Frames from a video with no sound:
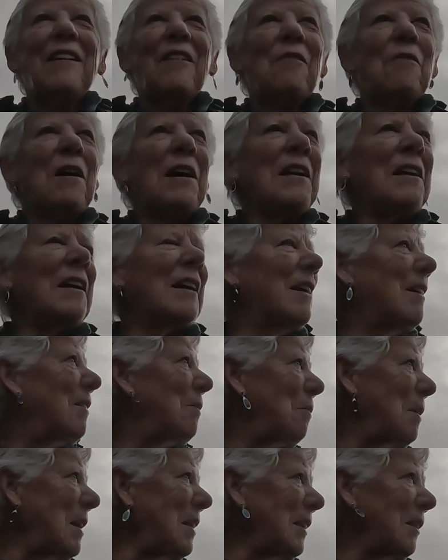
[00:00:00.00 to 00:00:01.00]
What
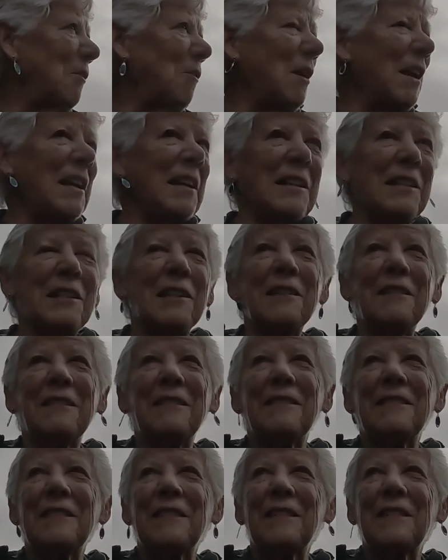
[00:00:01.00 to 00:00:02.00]
a great
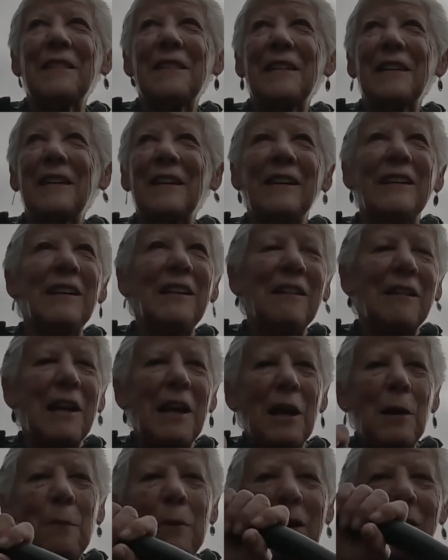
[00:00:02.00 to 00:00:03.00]
little
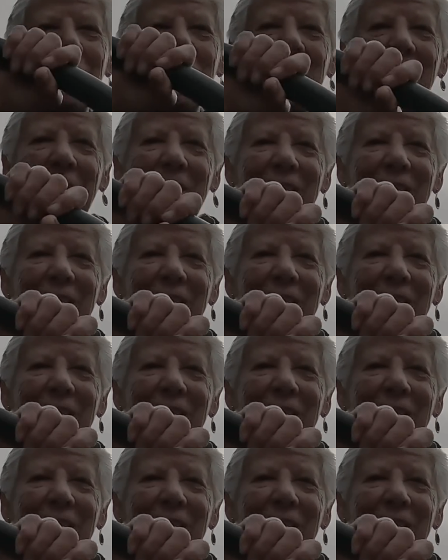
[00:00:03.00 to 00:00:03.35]
camp out.